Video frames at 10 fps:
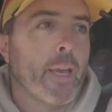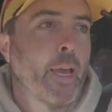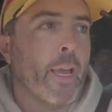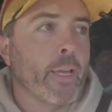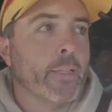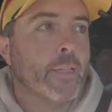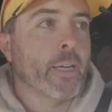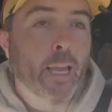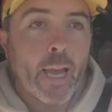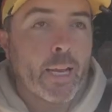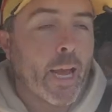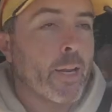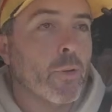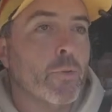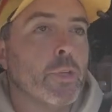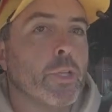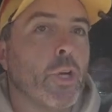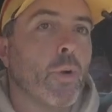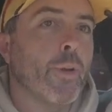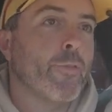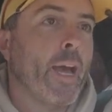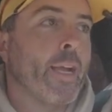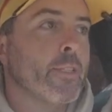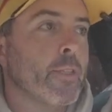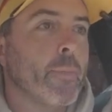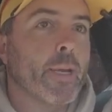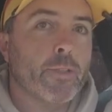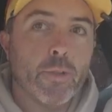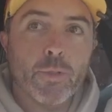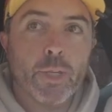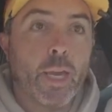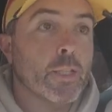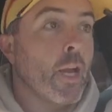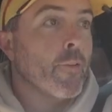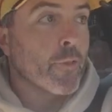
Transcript: And again, I don't really know if that's the best use case.